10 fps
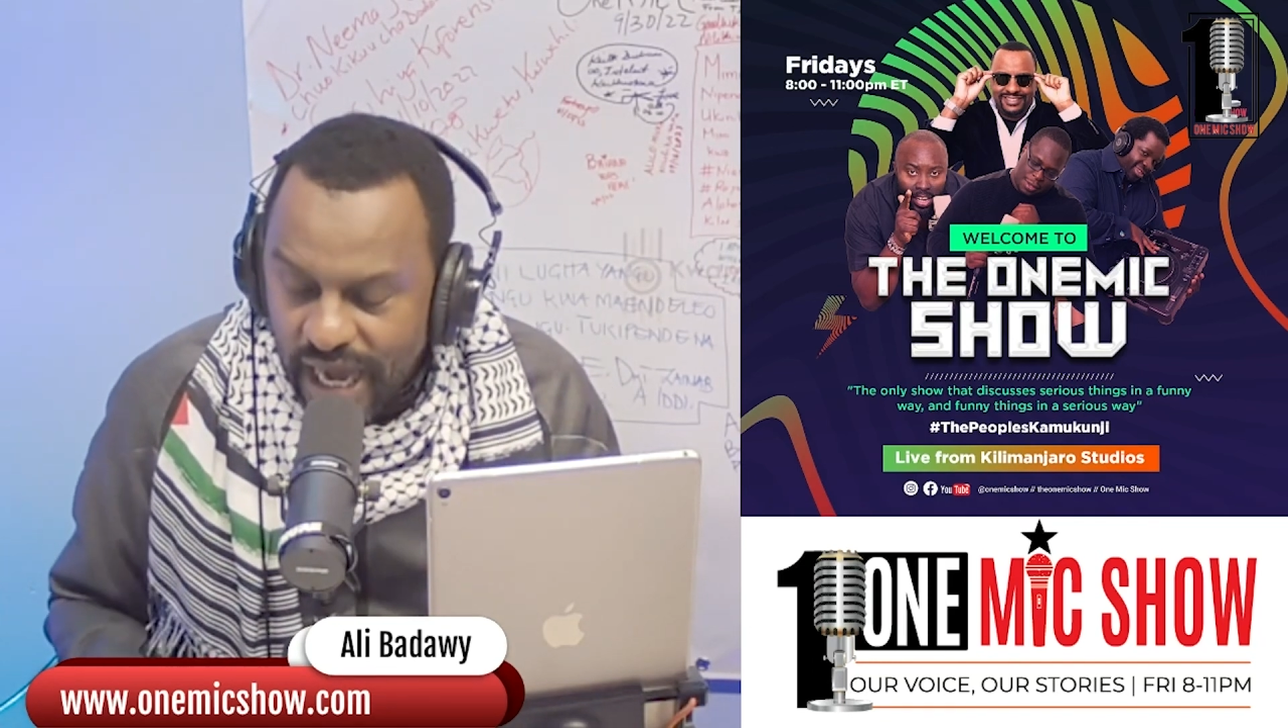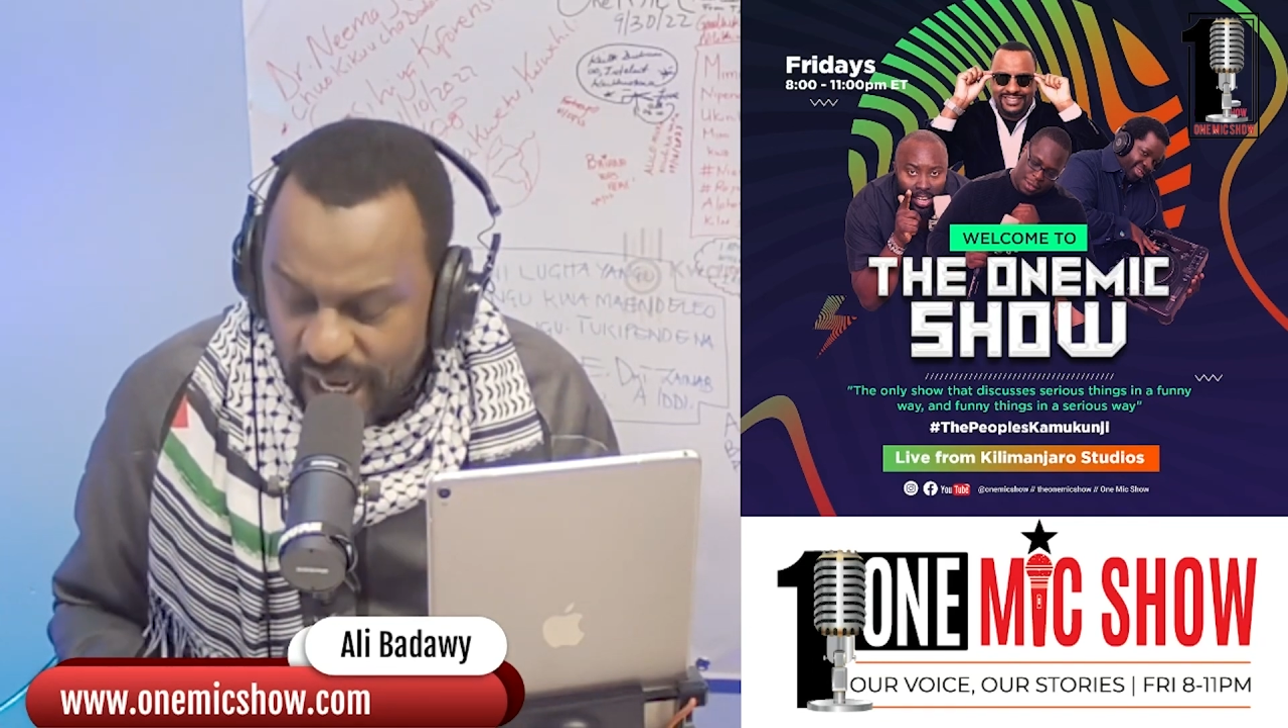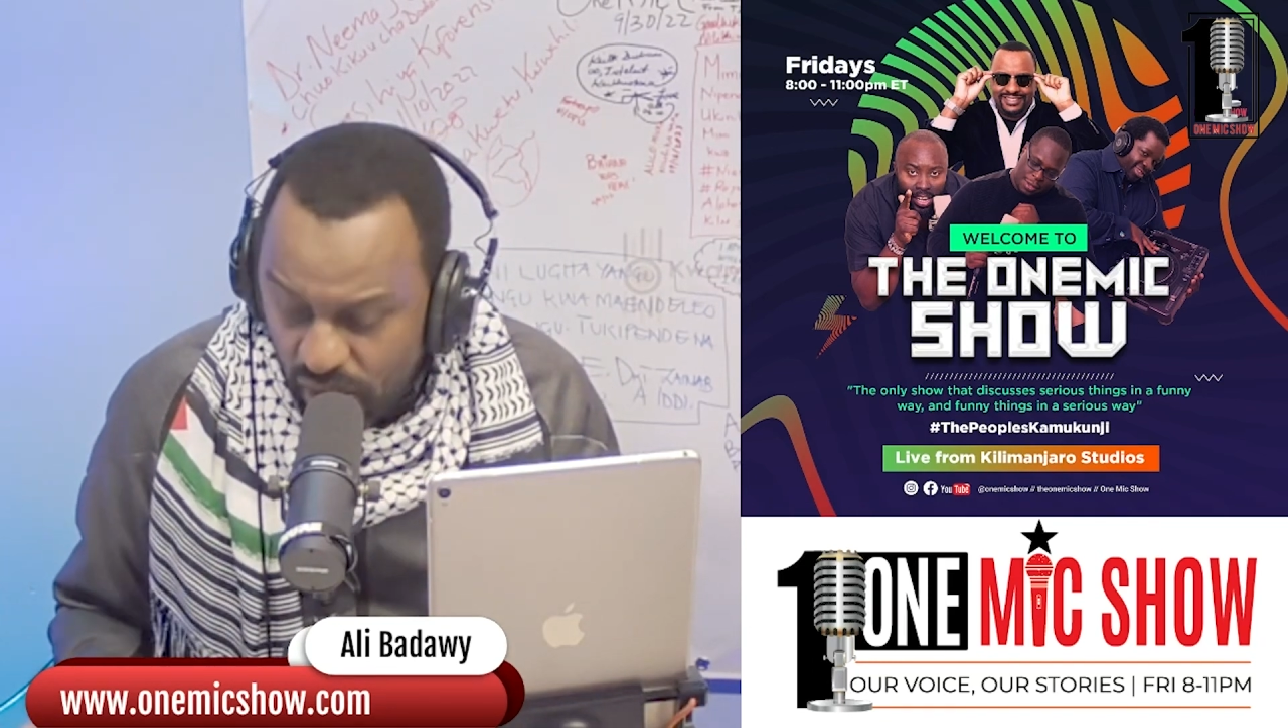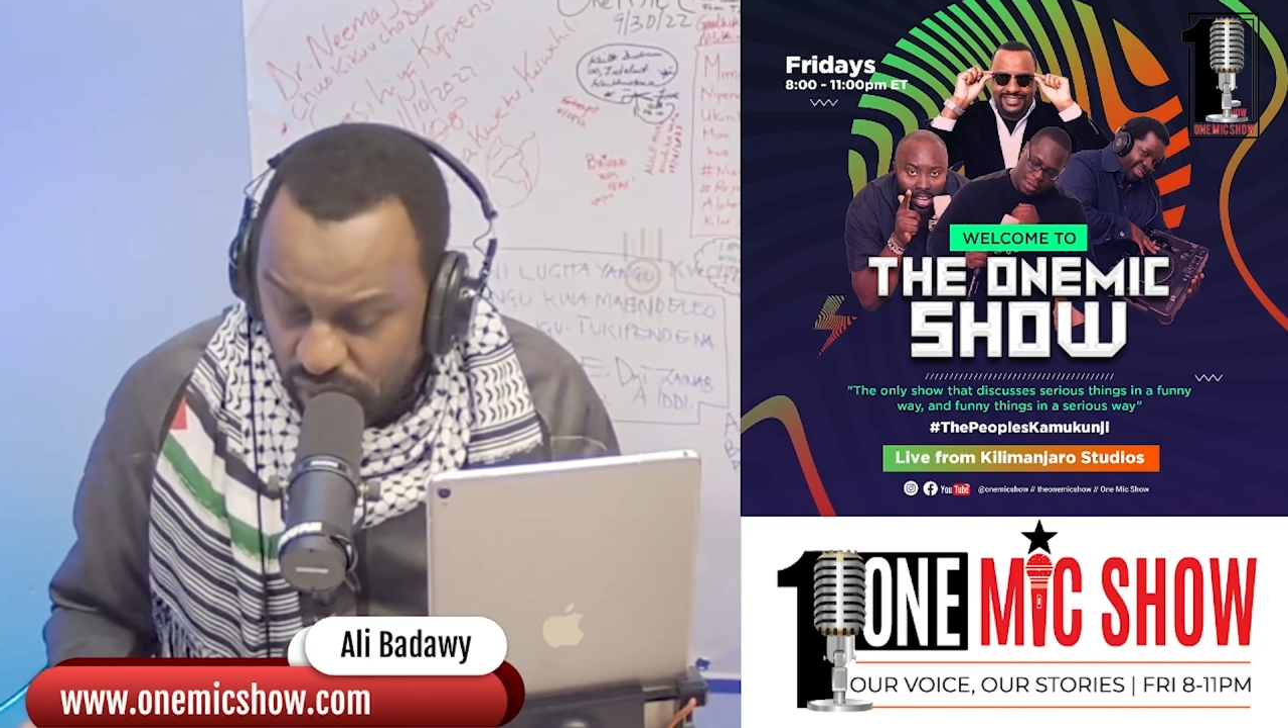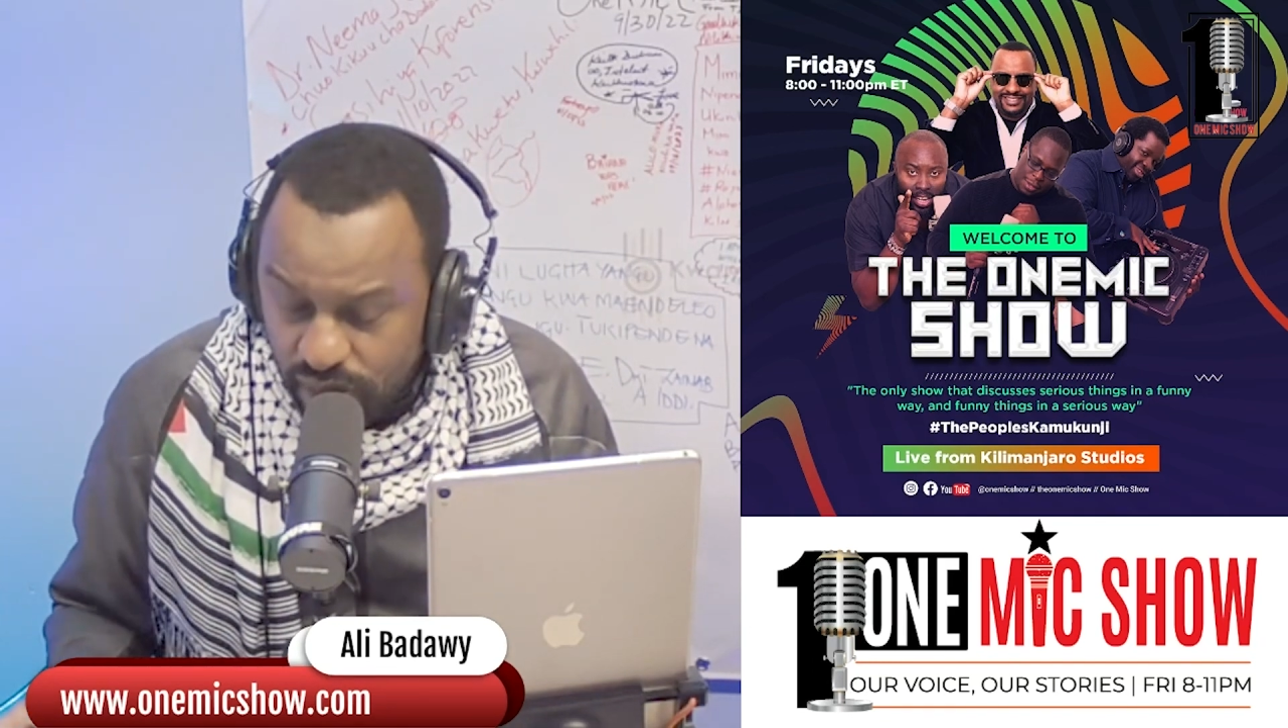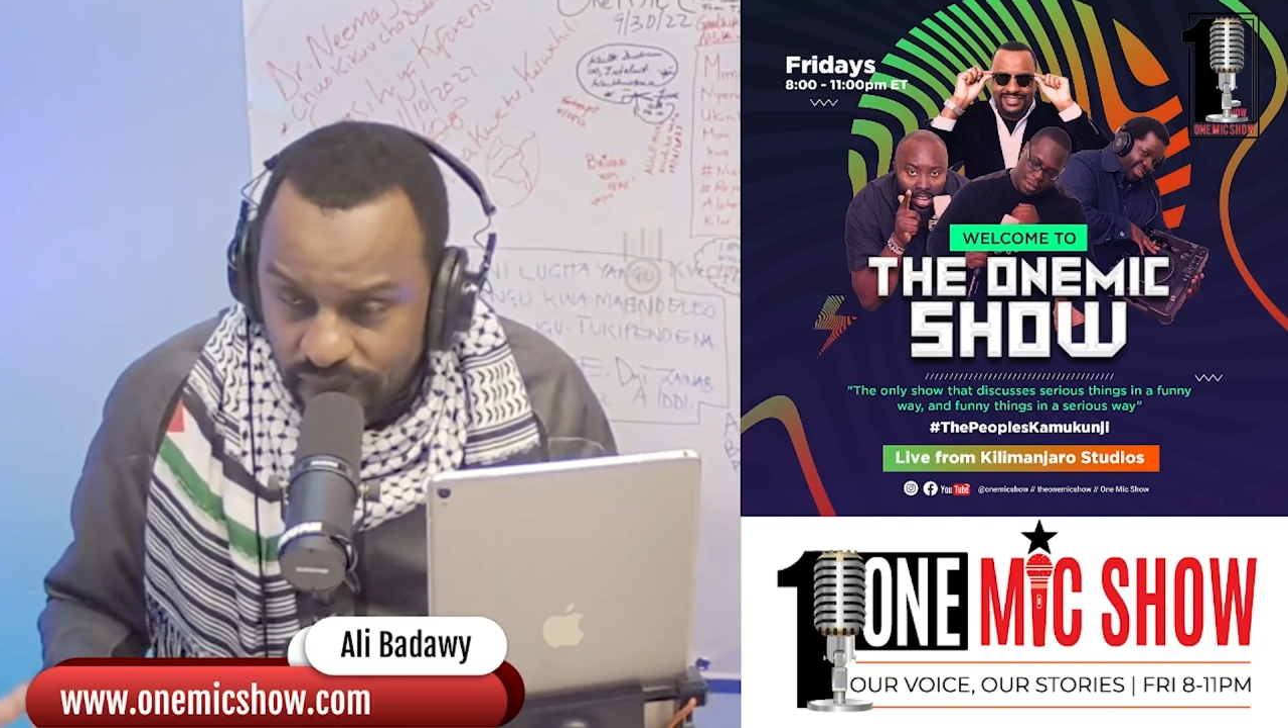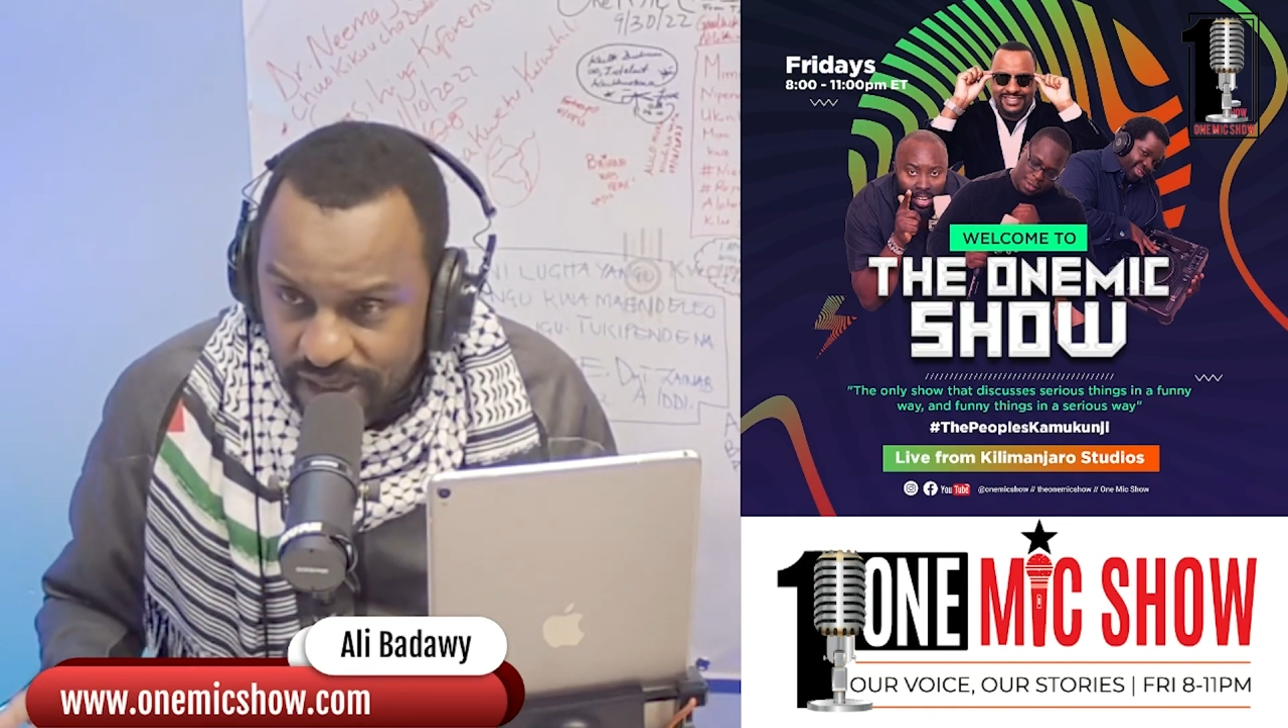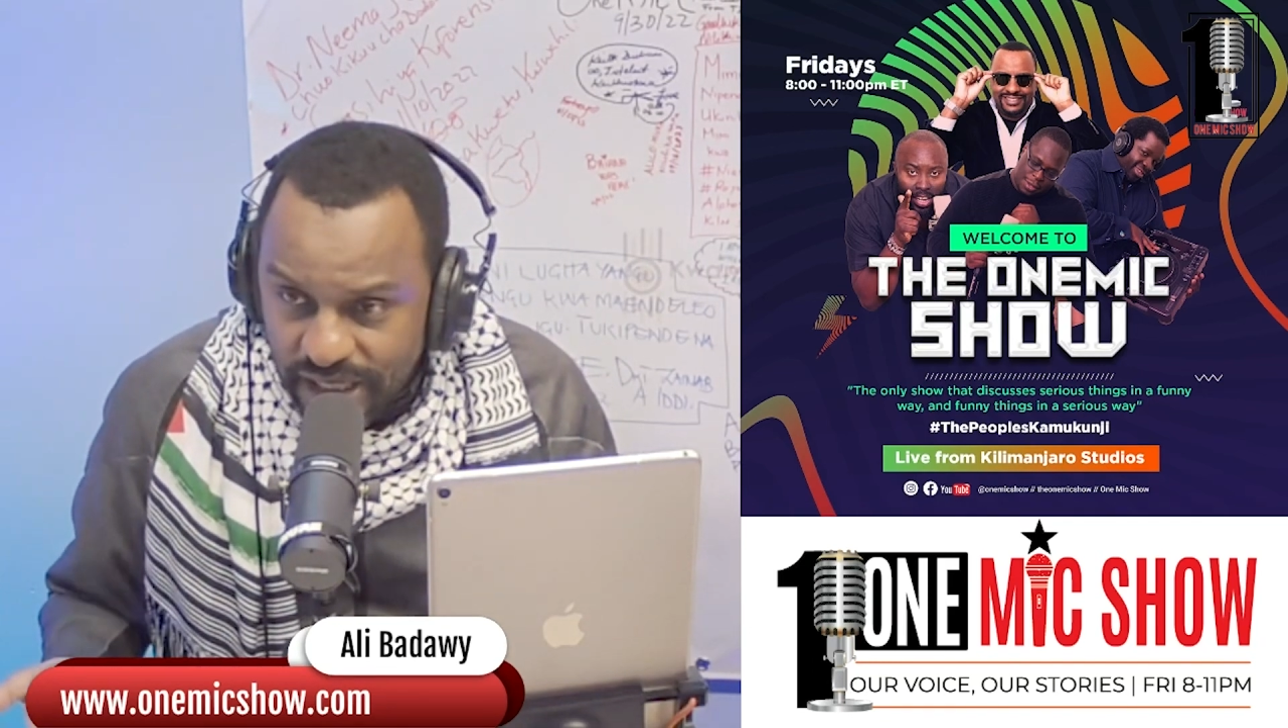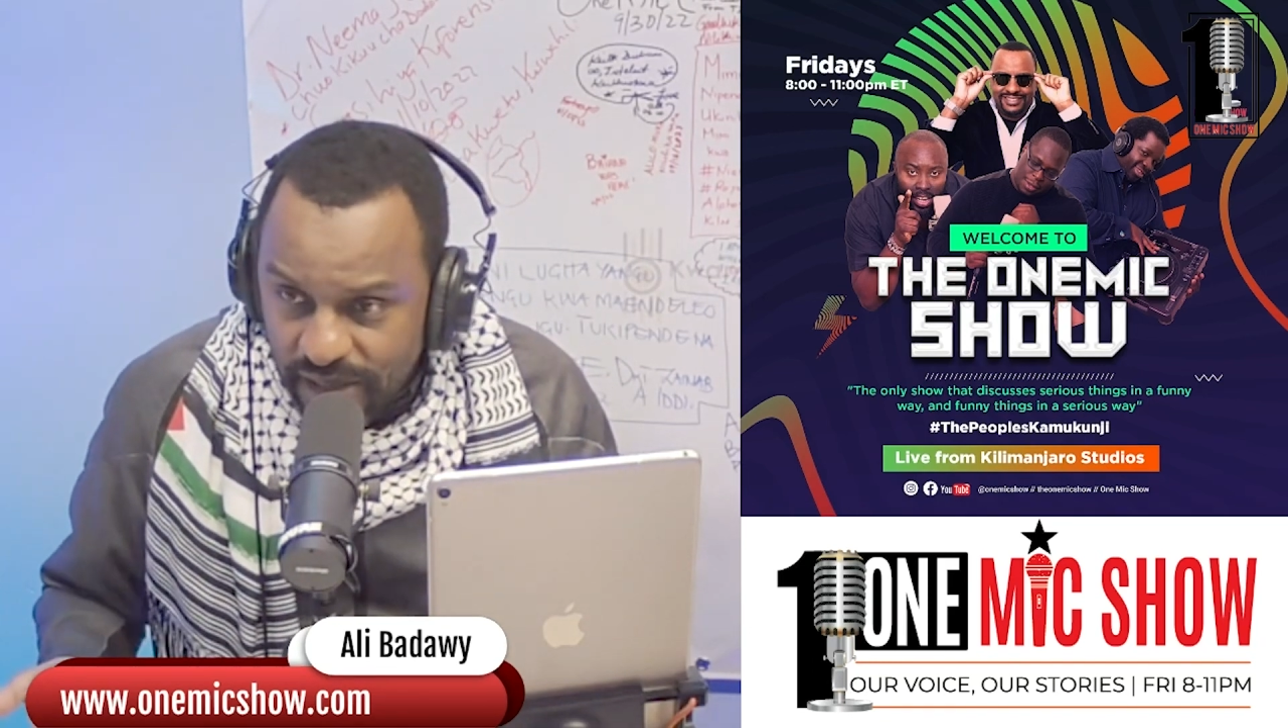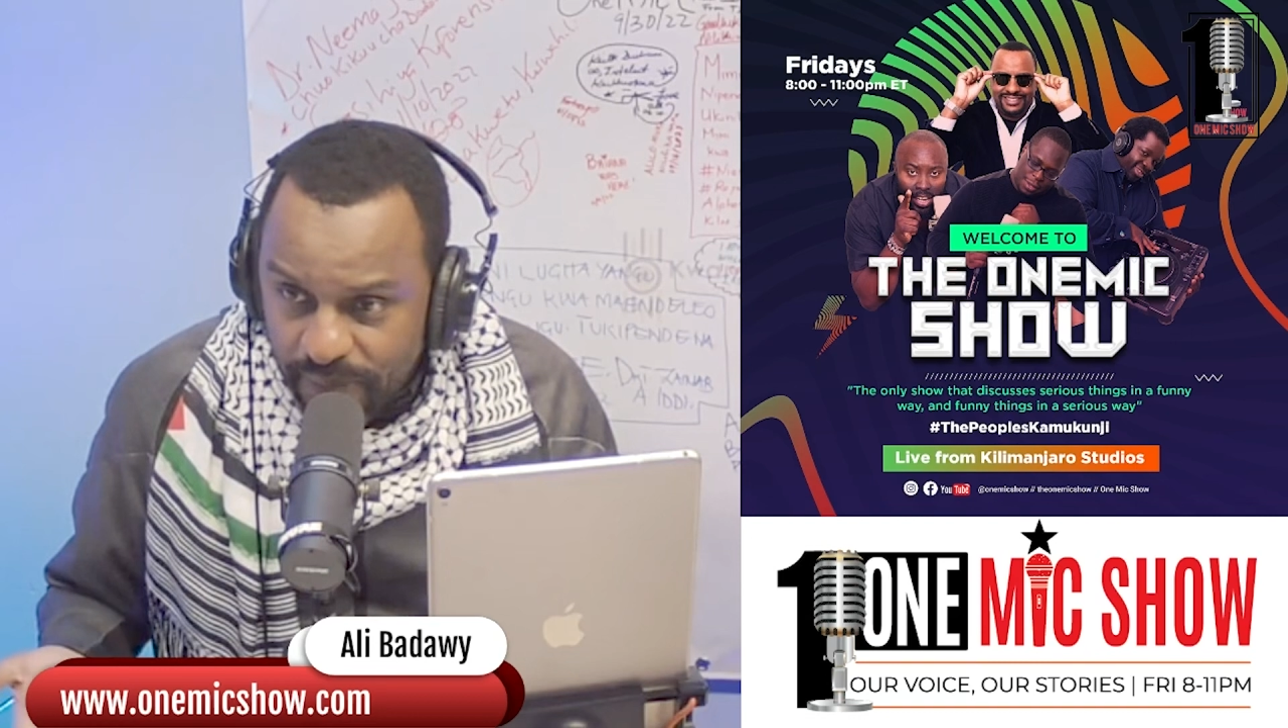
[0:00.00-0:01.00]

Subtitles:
a lot of these other